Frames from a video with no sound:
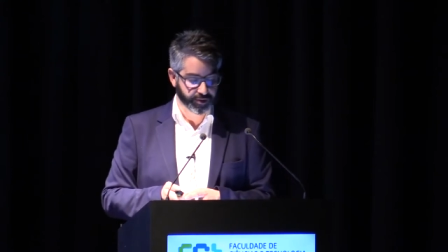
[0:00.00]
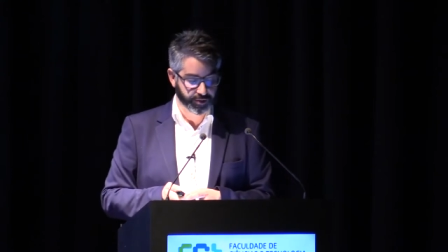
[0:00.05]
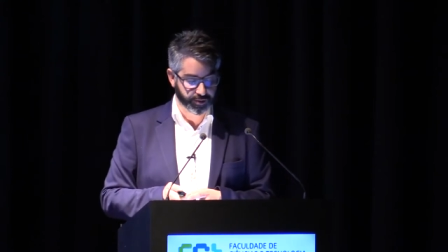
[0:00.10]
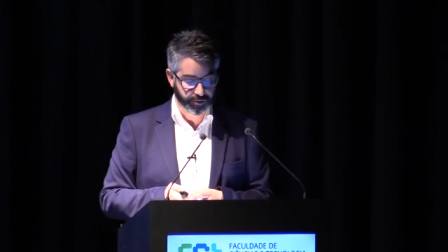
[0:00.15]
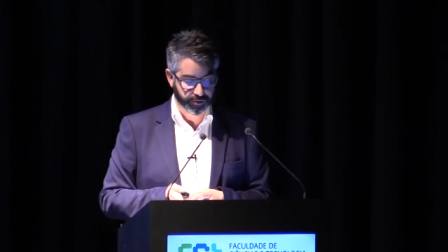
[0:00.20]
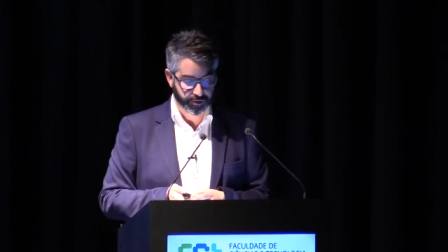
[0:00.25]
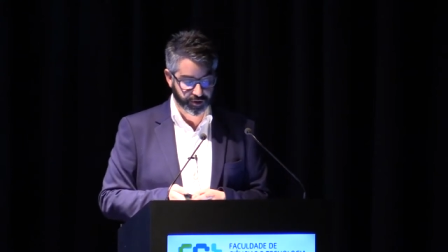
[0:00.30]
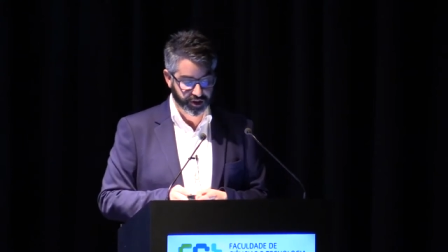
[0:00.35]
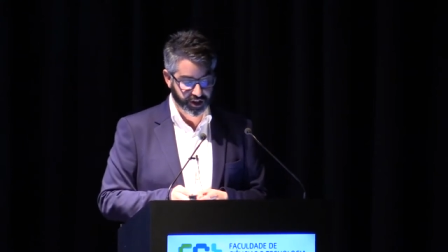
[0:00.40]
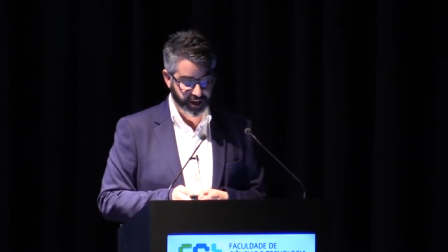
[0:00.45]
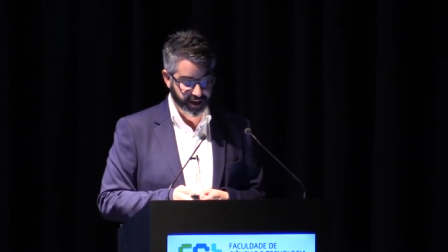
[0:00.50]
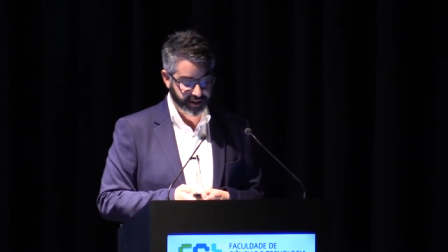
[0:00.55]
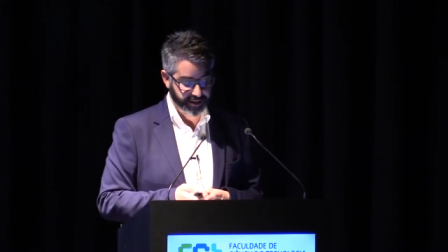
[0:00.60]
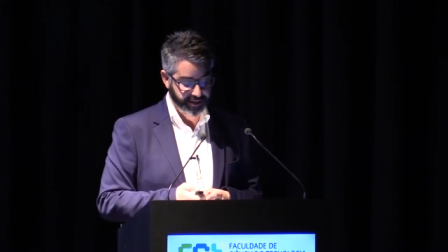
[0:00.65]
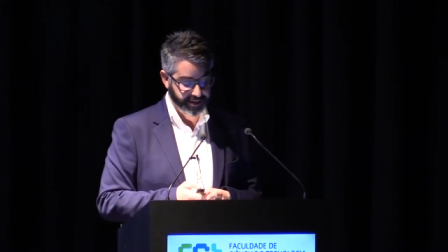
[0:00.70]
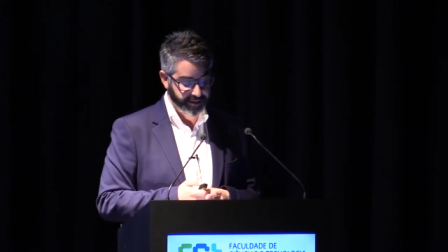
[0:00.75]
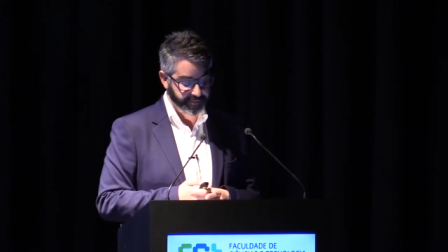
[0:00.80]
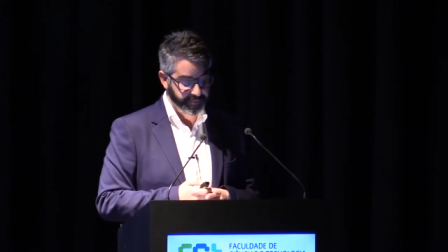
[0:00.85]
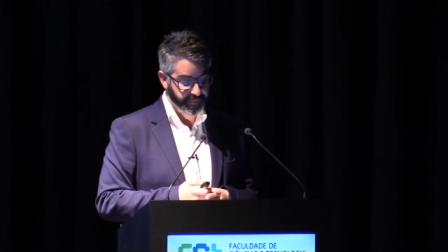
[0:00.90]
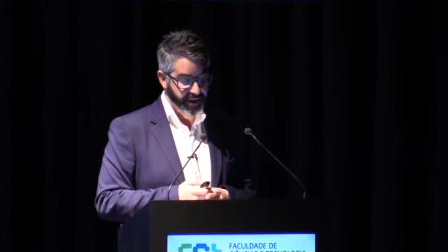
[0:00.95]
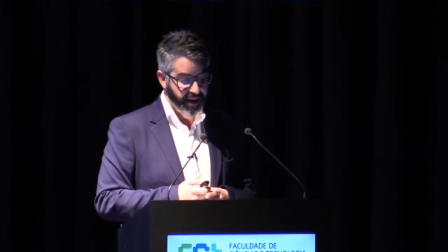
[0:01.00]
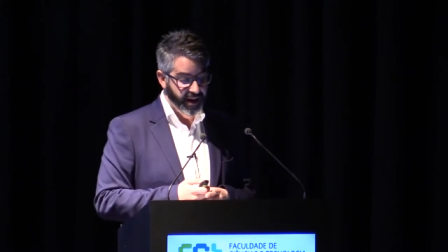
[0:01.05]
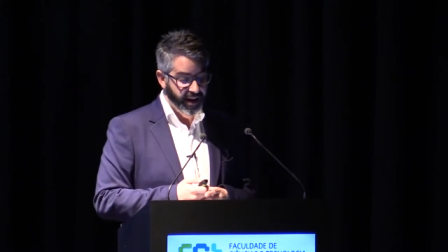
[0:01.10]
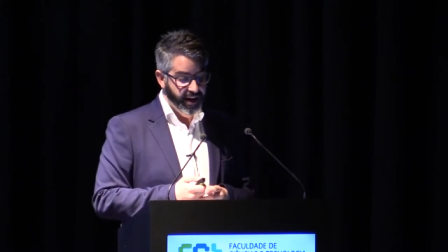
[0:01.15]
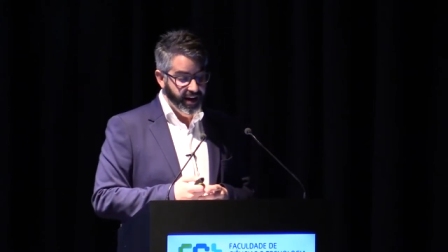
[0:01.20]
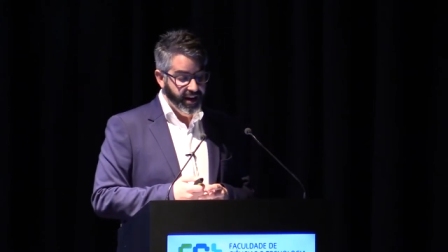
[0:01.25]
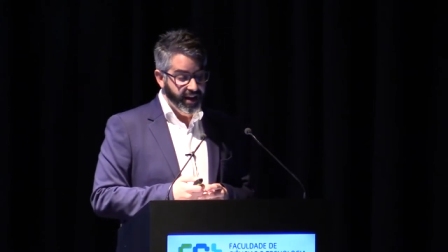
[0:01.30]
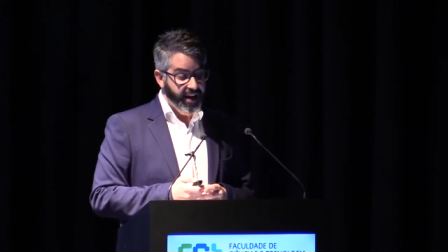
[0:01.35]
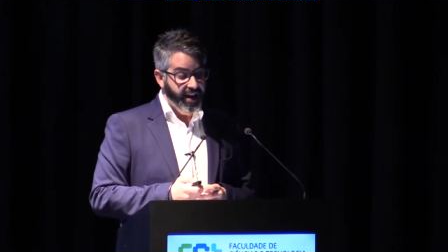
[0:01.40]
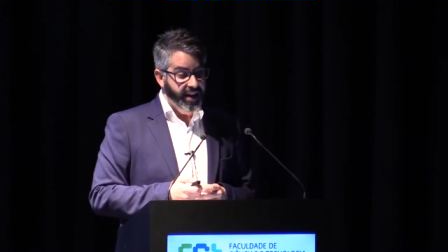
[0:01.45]
to check it.
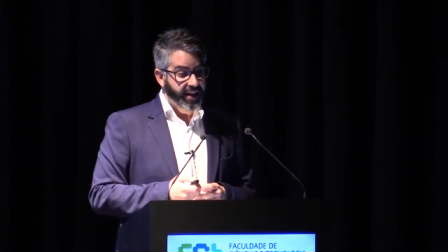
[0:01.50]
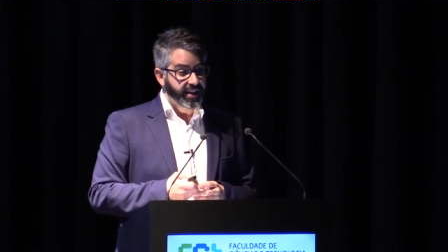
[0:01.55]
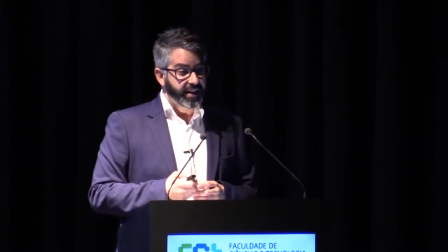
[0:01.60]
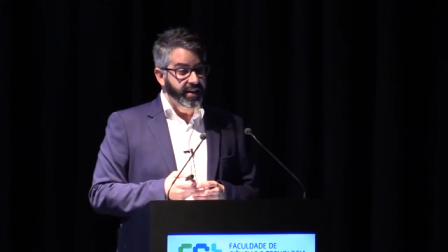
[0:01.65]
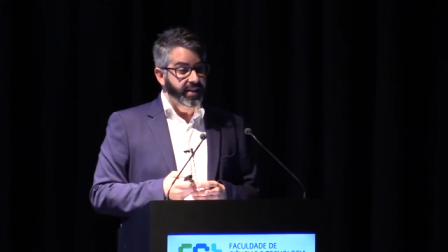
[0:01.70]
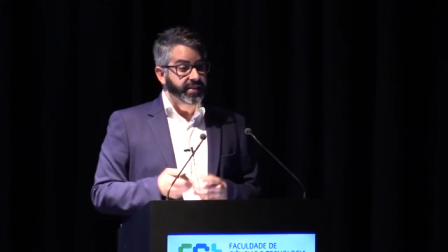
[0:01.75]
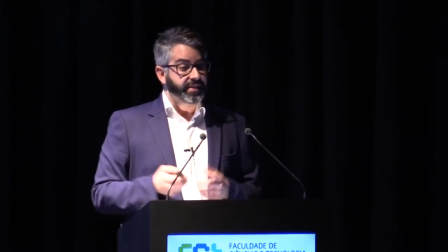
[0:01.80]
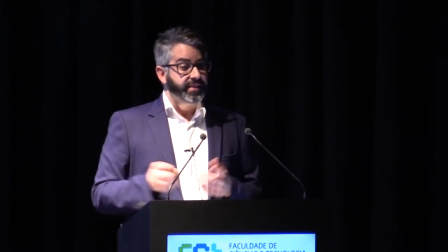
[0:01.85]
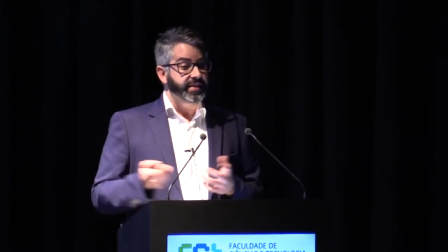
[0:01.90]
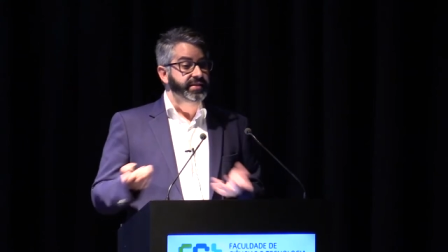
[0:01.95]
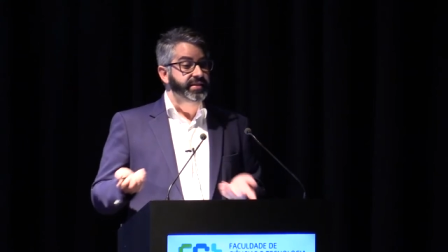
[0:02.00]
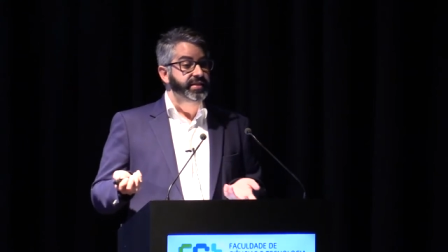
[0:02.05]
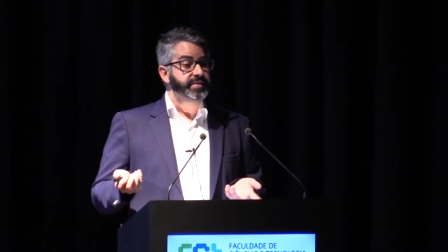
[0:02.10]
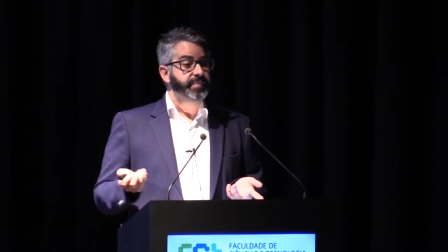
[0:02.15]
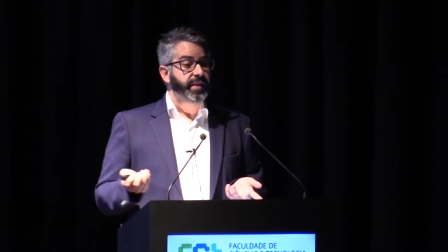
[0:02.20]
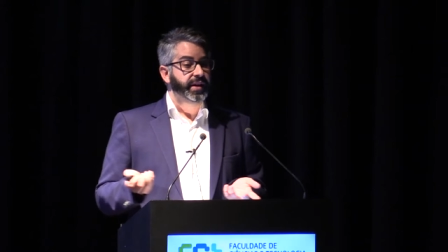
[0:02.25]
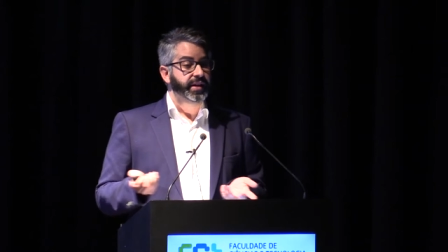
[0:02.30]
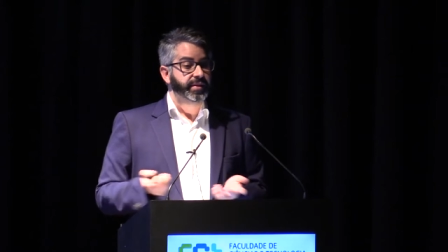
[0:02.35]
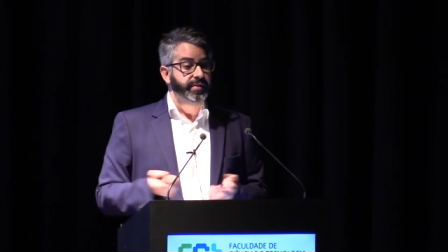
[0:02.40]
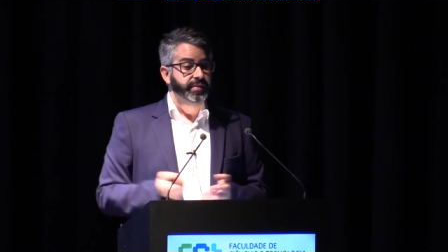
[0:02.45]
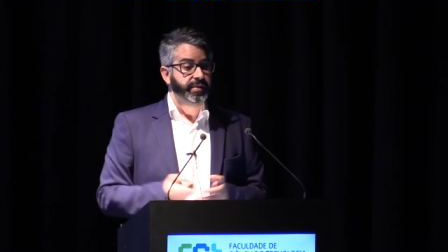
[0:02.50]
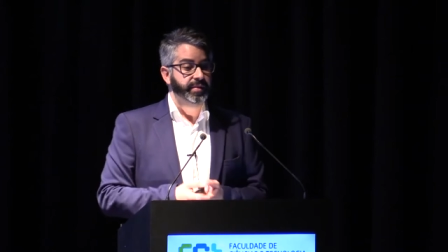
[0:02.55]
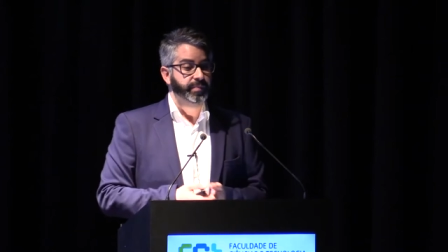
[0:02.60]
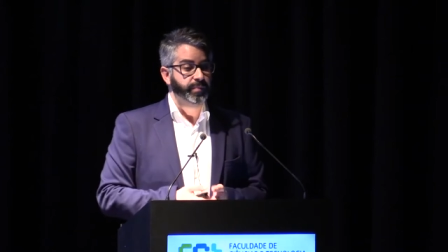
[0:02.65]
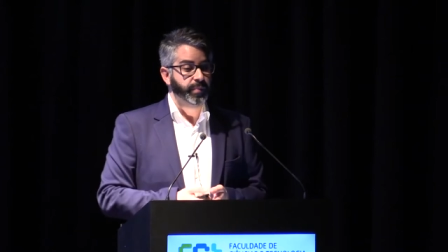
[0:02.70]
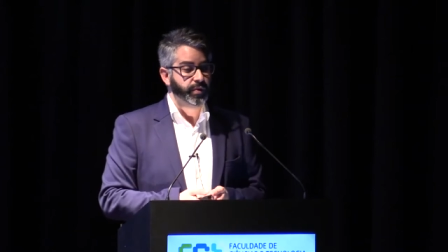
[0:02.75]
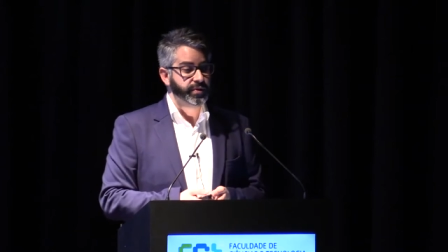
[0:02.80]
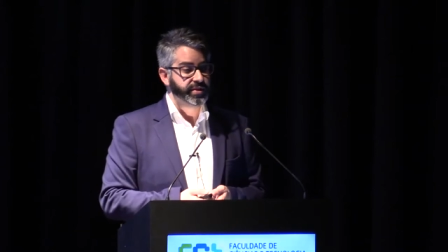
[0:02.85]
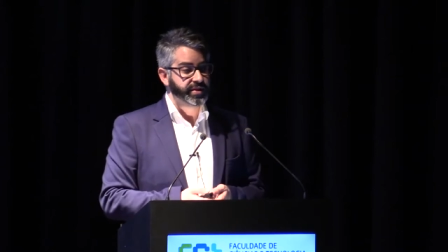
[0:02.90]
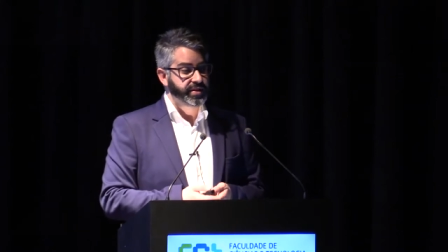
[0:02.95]
This is my
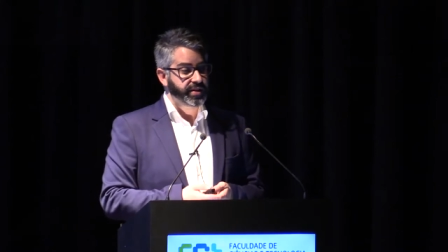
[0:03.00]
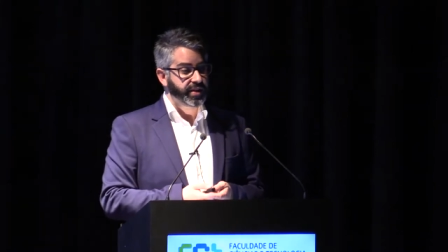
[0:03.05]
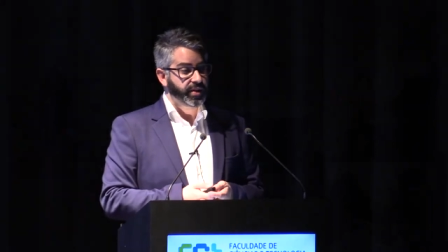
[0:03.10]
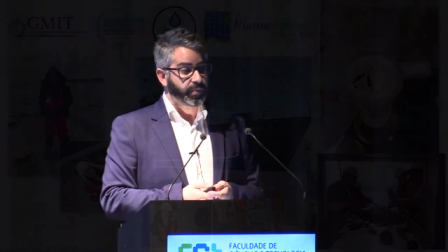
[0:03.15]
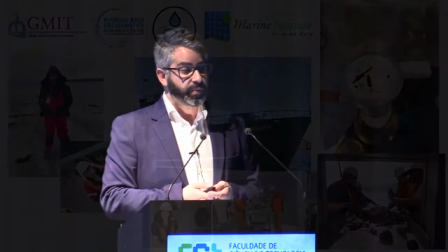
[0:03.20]
most